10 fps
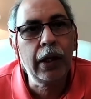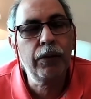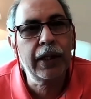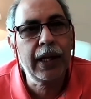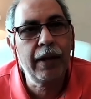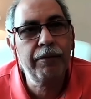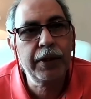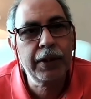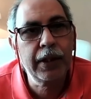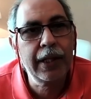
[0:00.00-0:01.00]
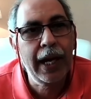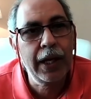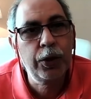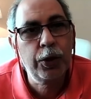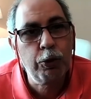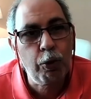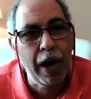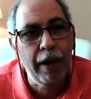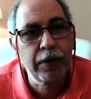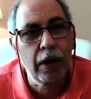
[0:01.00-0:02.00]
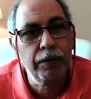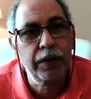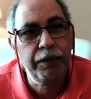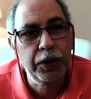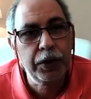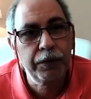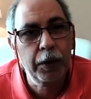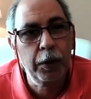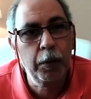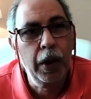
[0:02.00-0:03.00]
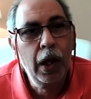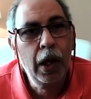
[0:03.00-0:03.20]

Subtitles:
that I've written 9th draft of the feature film